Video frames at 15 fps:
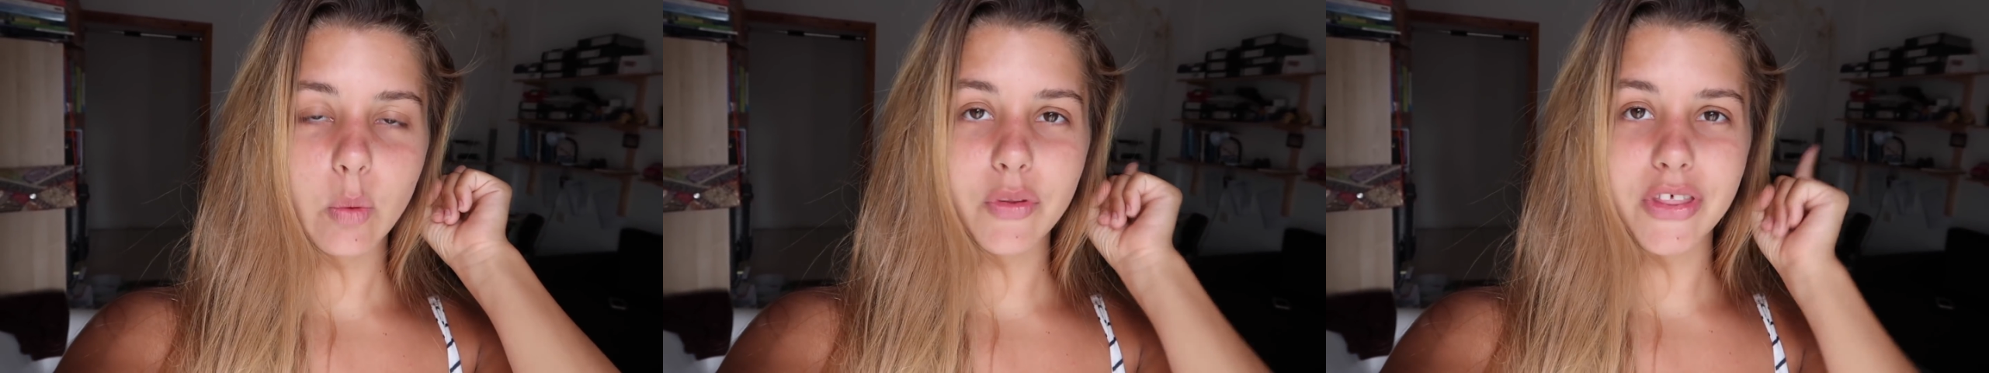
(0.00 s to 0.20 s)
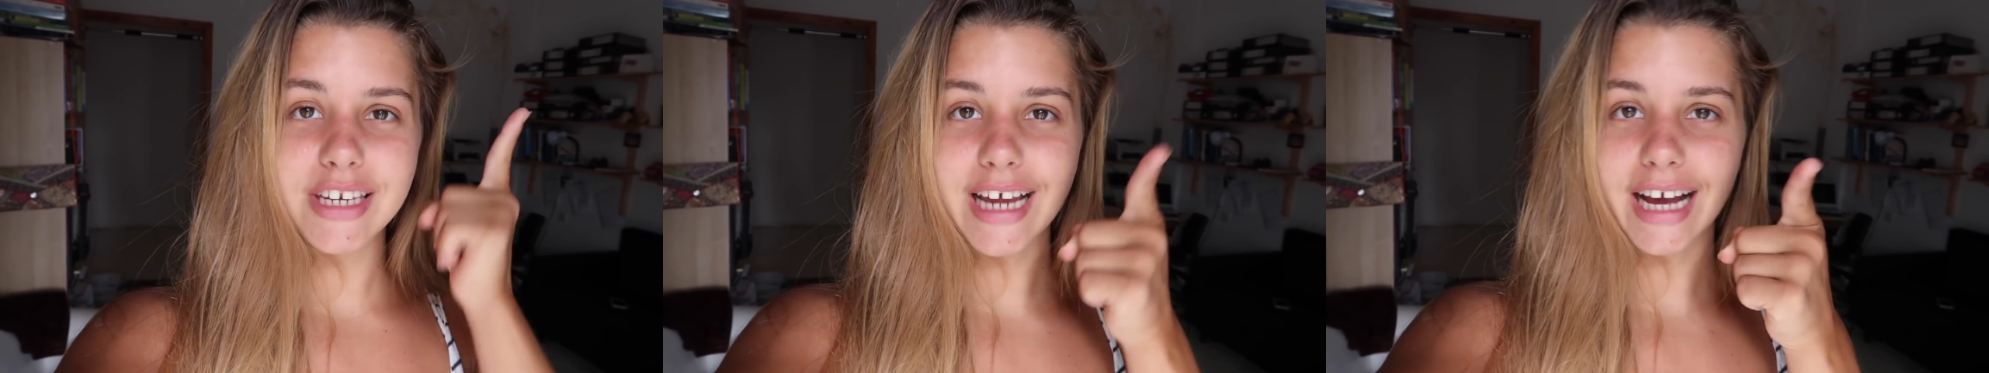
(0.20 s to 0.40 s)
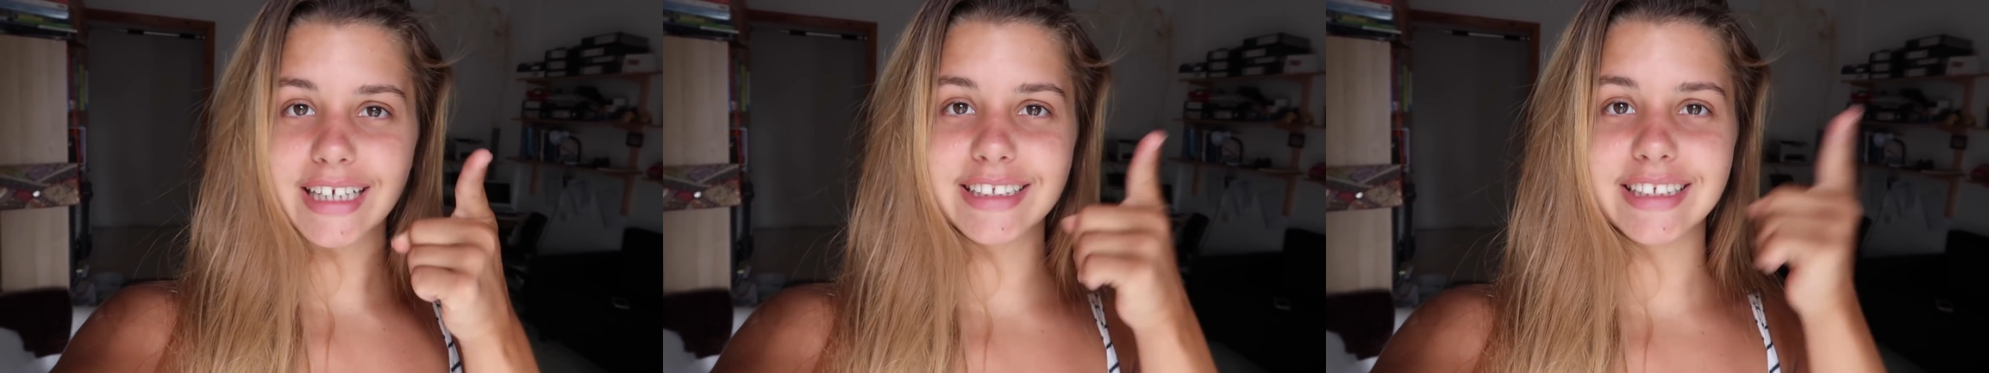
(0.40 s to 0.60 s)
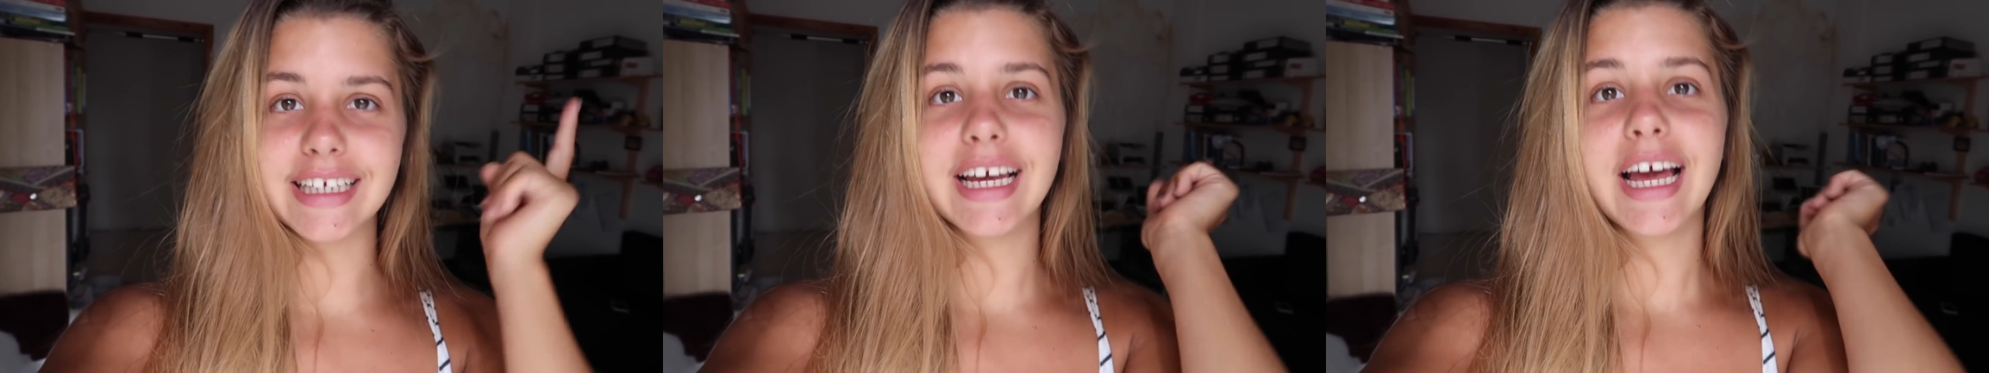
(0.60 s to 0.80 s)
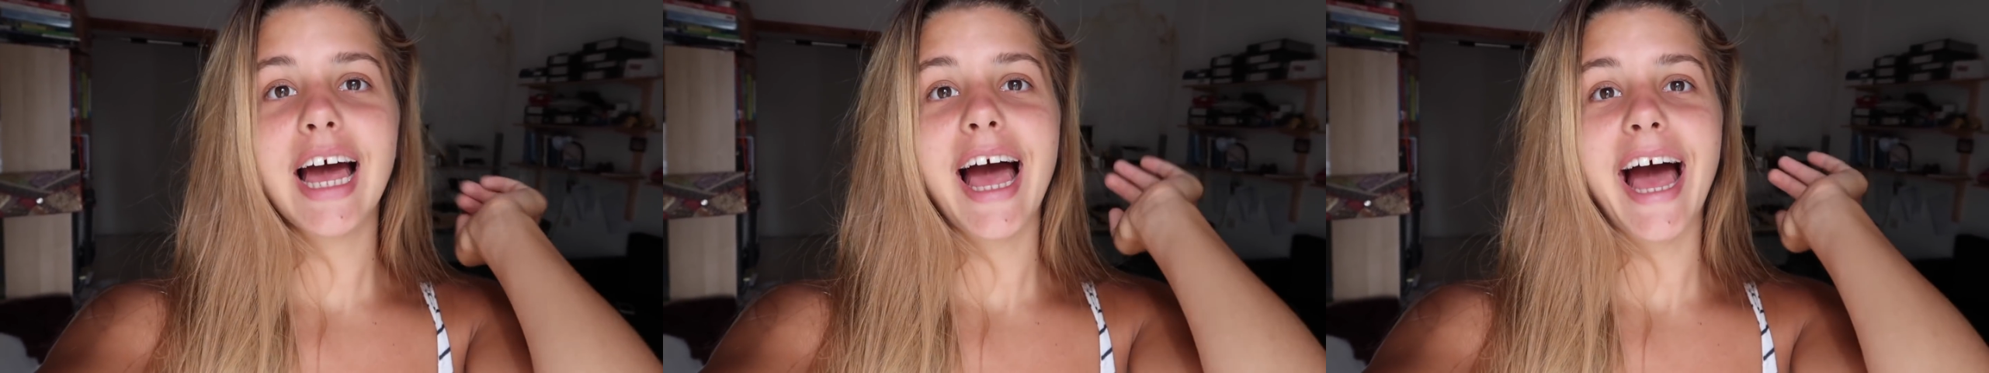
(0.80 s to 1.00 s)
with a
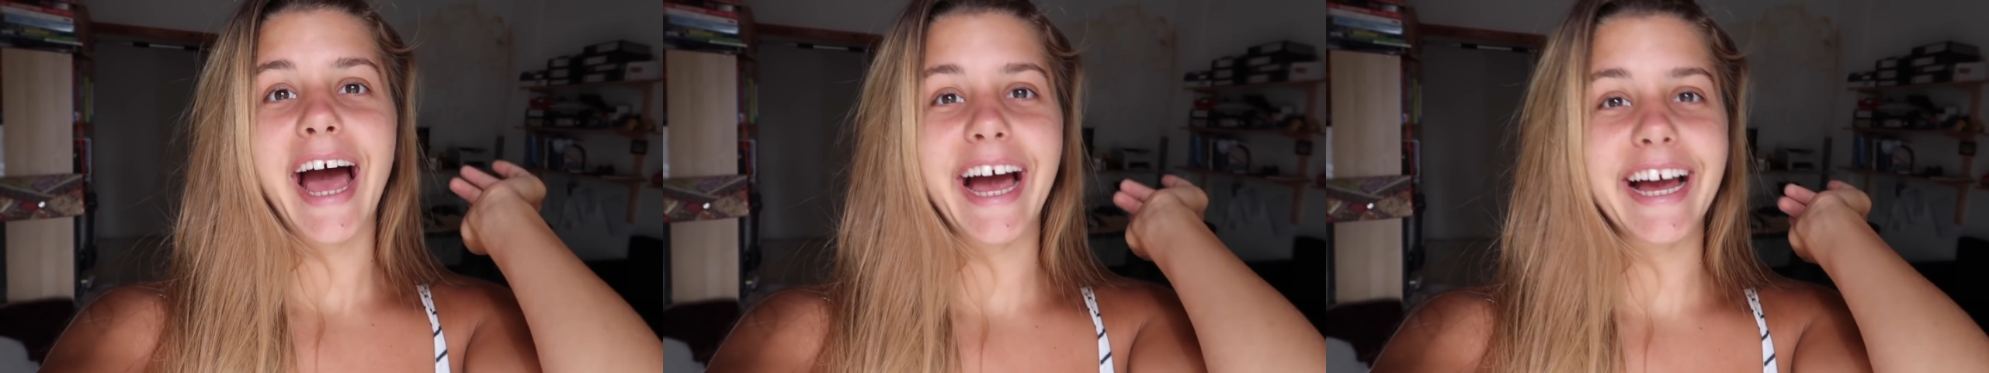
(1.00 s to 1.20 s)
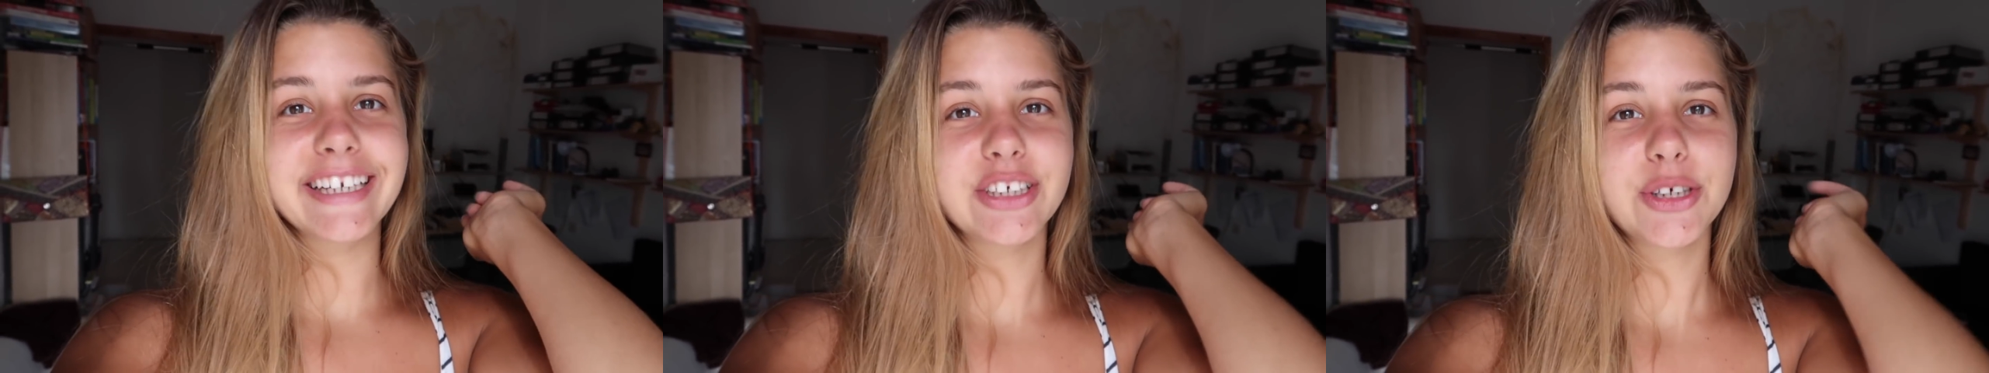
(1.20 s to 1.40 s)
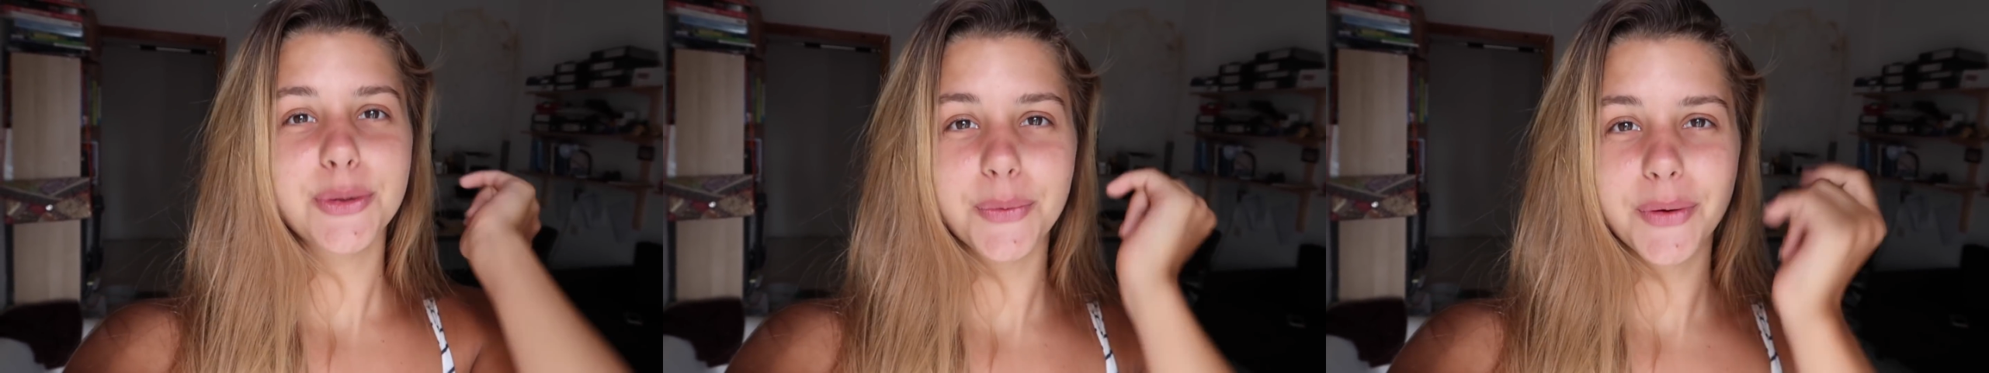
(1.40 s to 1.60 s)
taxi and